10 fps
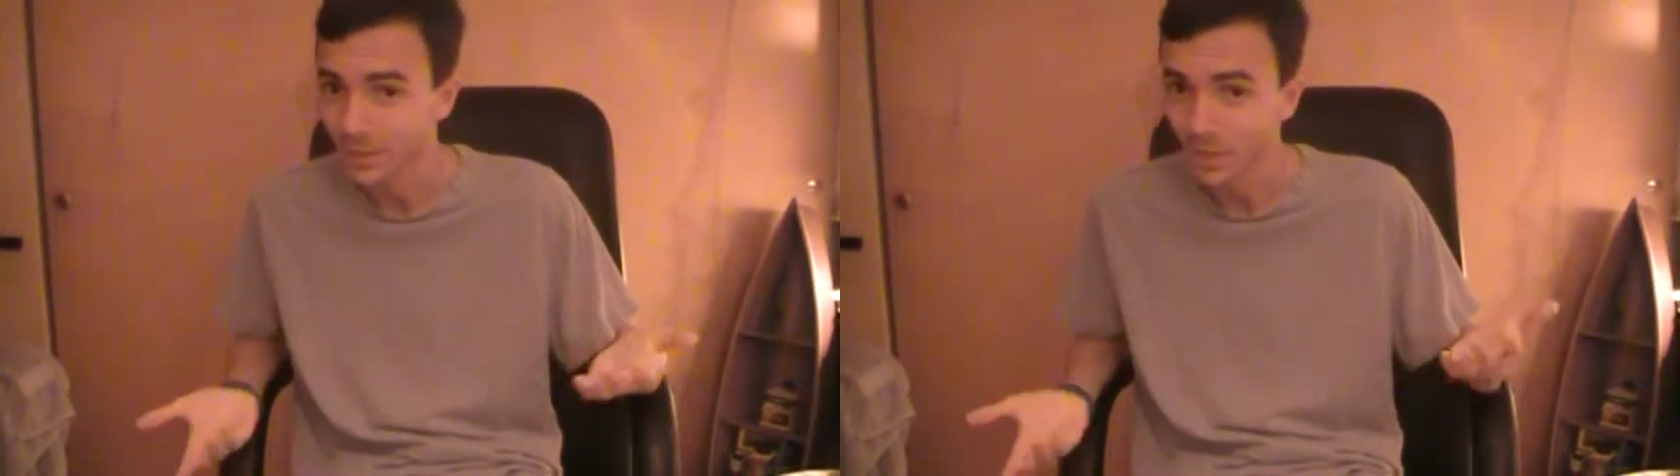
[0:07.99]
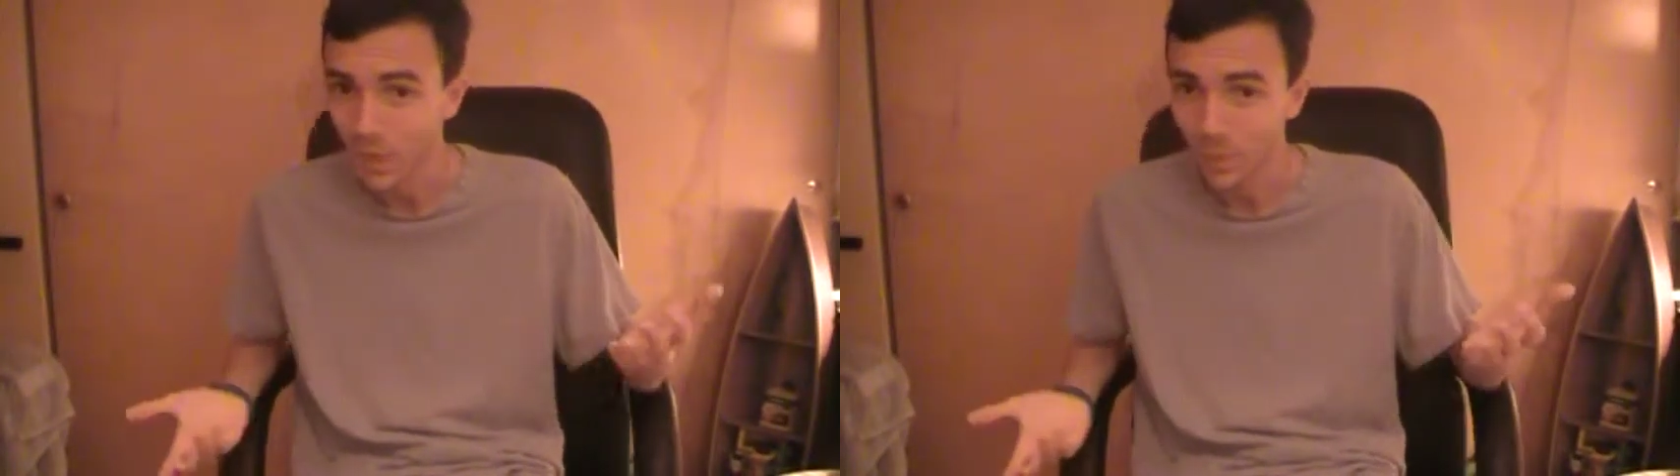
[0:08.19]

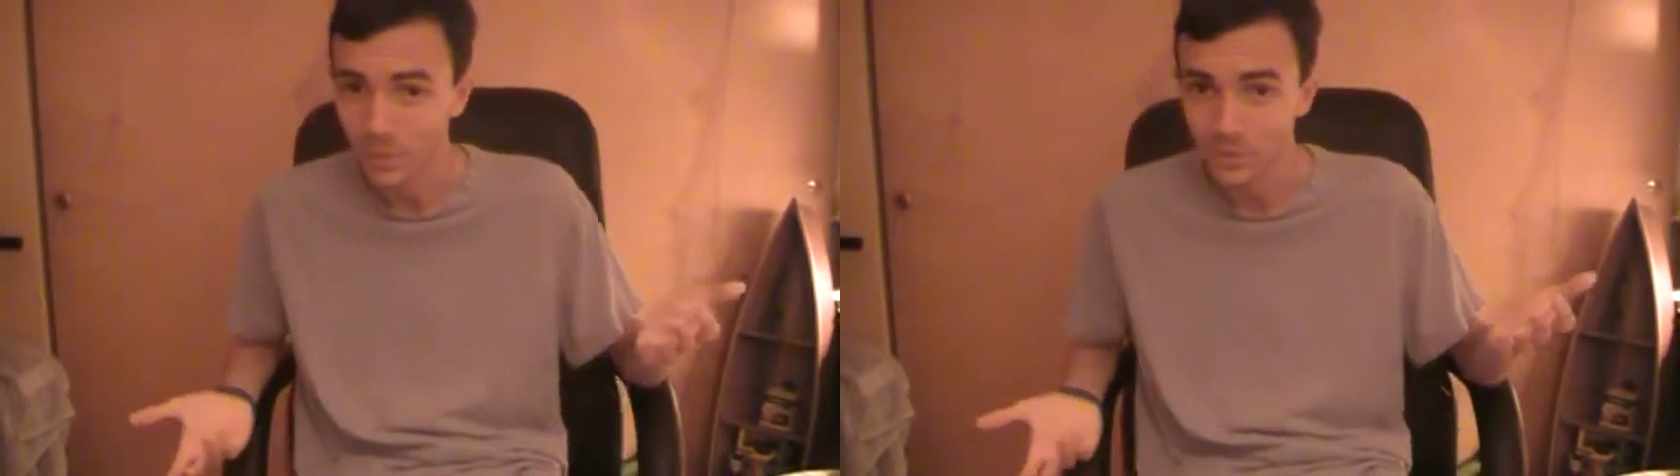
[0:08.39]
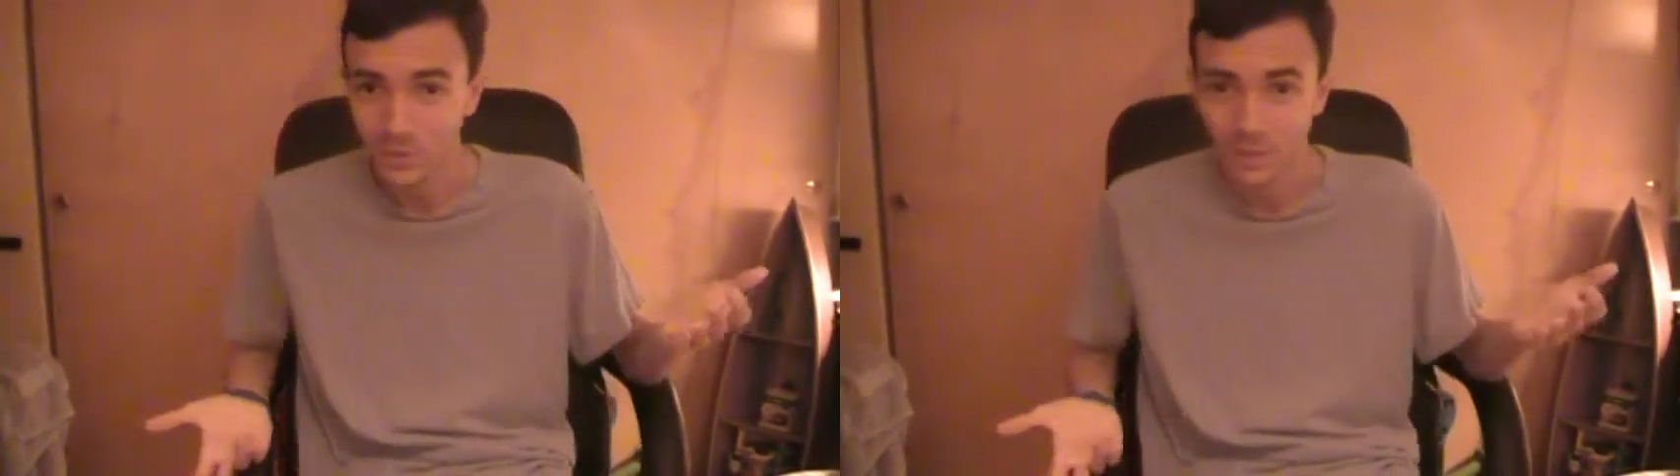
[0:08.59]
No, I'm
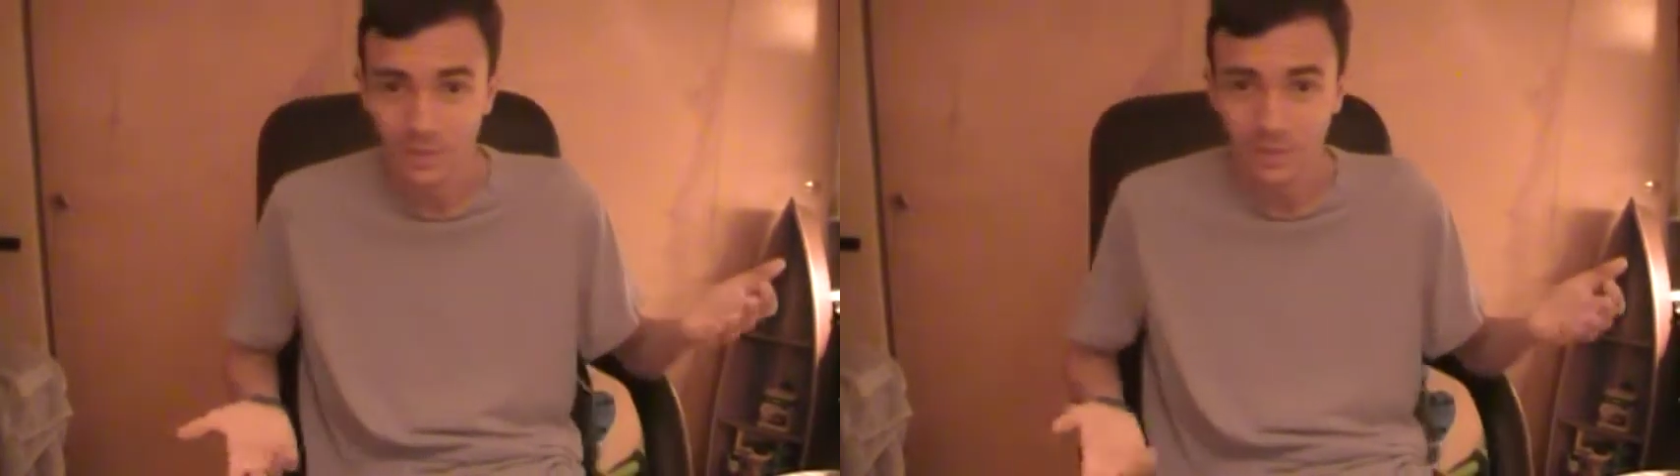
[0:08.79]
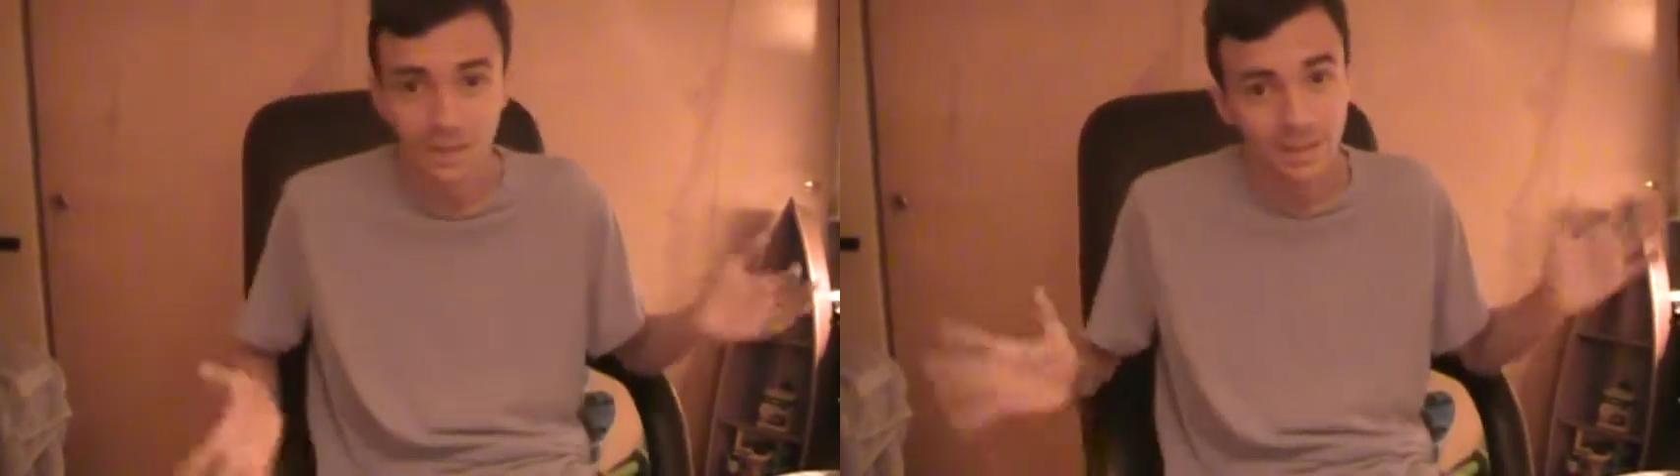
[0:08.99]
just
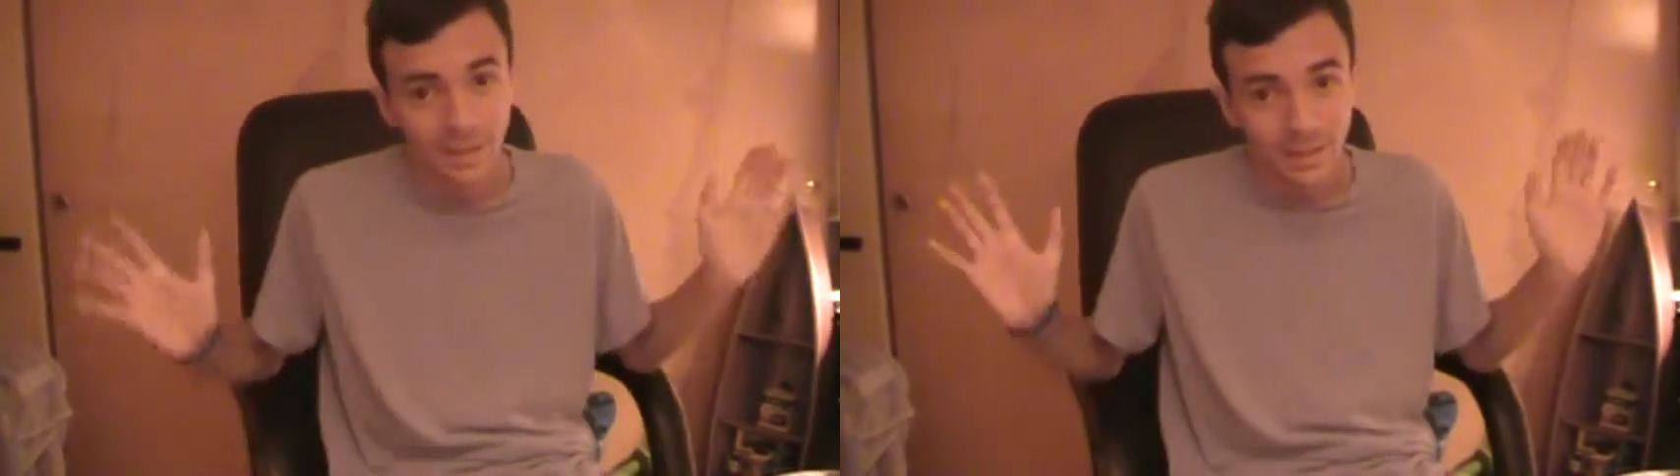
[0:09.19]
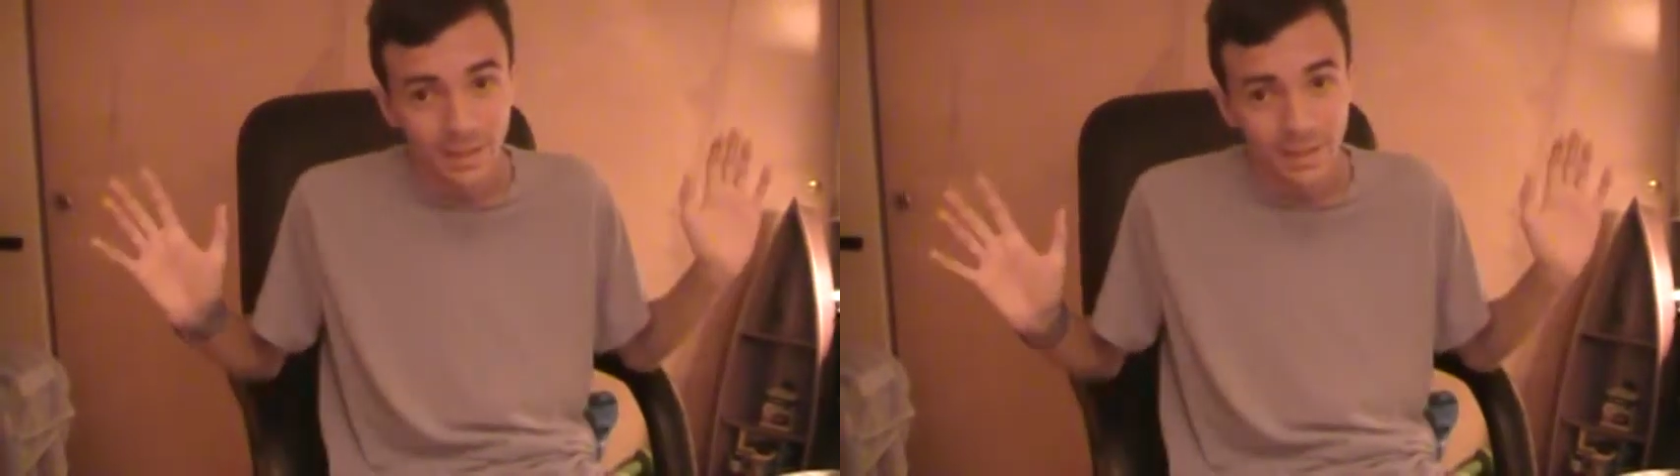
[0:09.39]
joking.
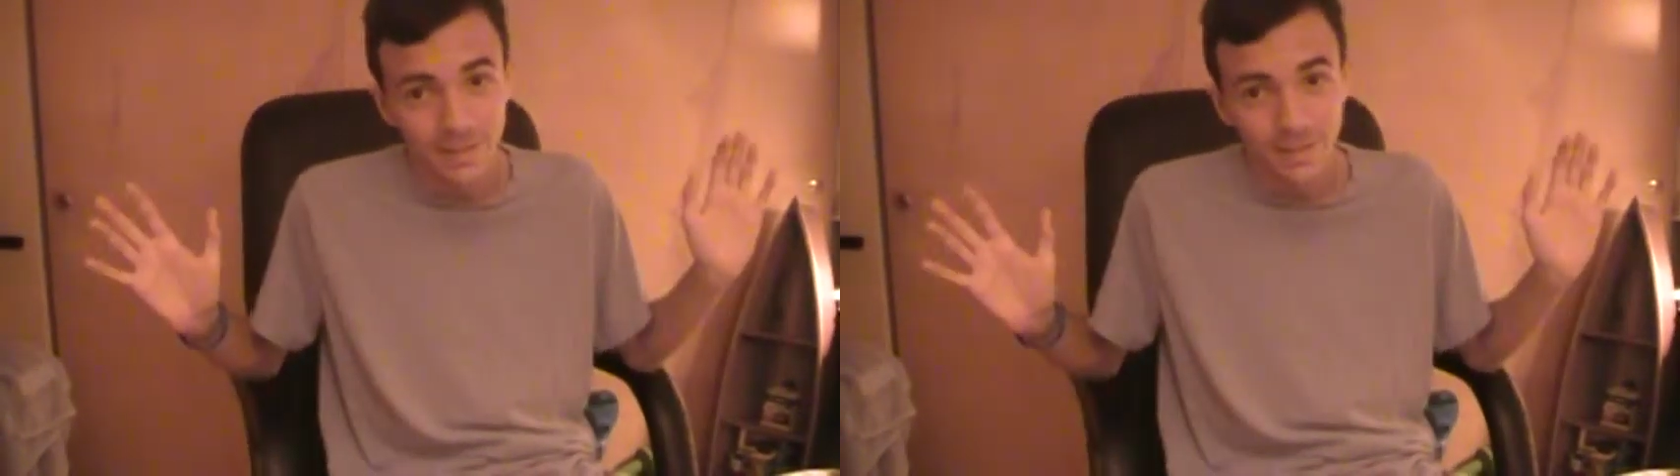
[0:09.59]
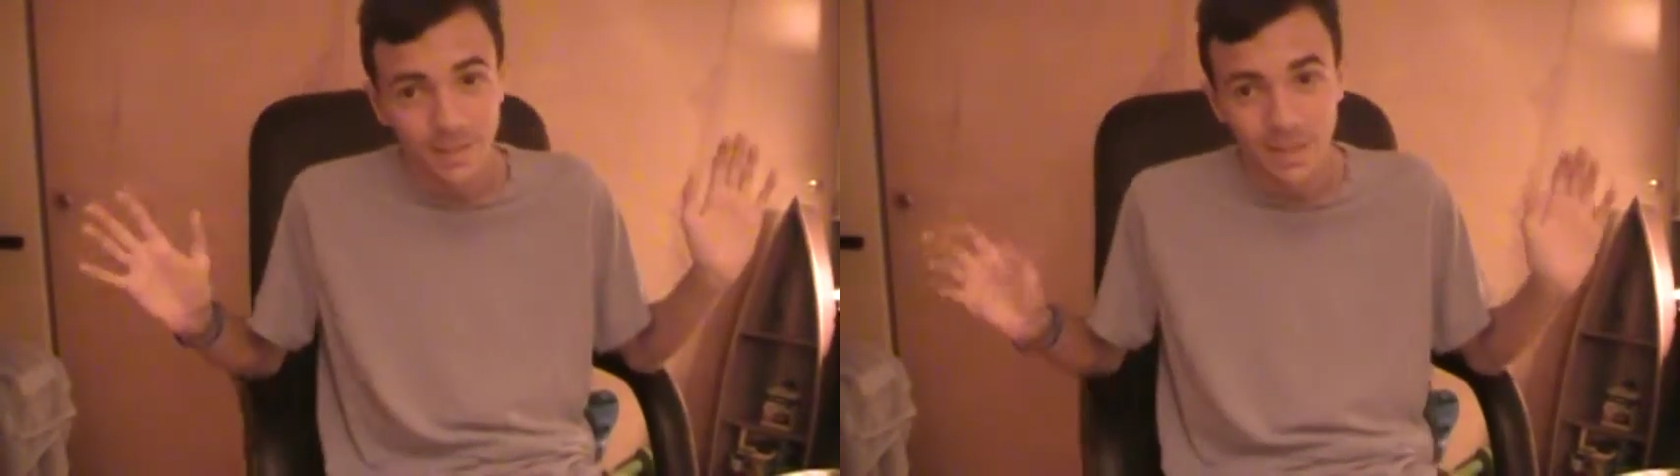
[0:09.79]

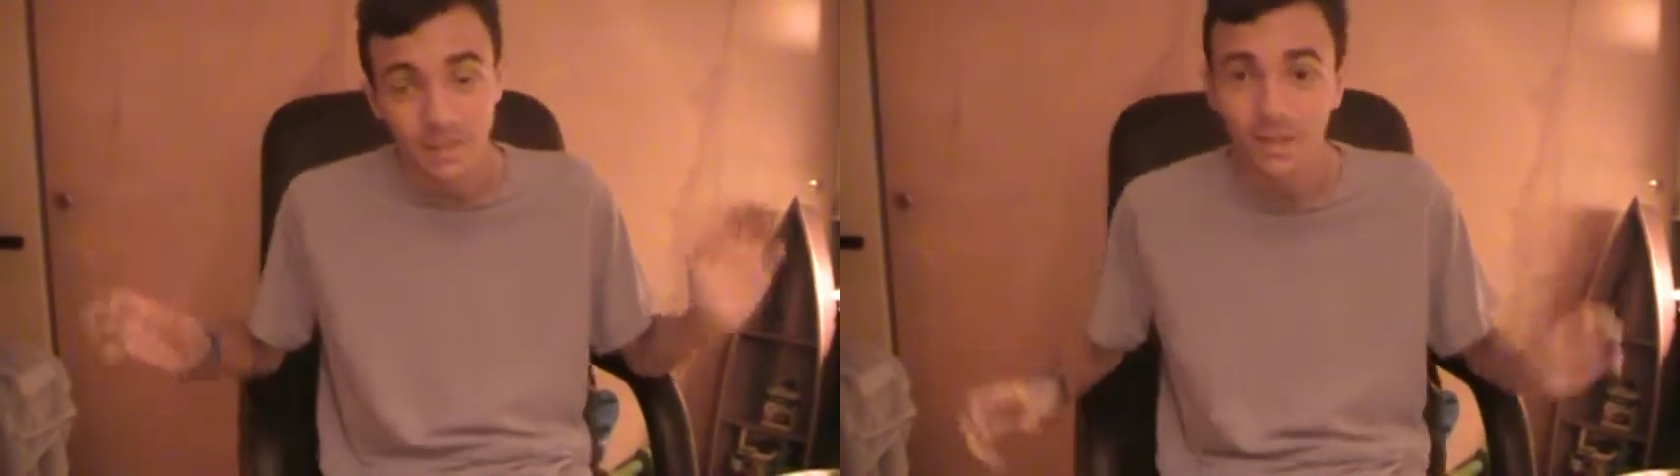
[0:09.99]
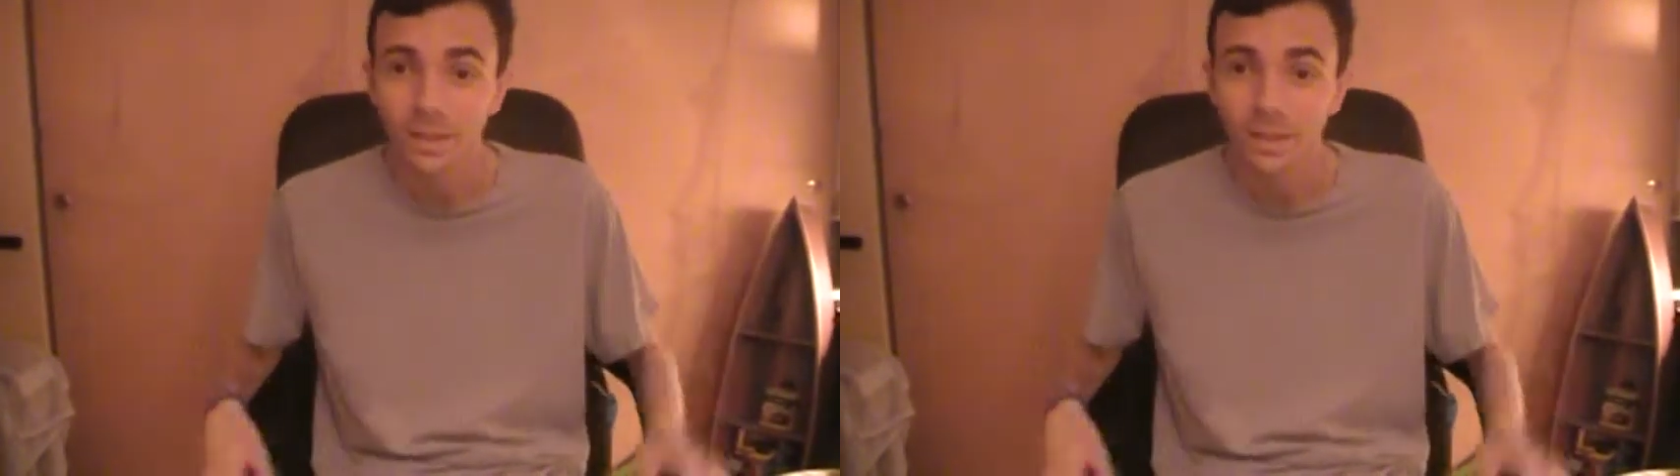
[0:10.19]
It's me.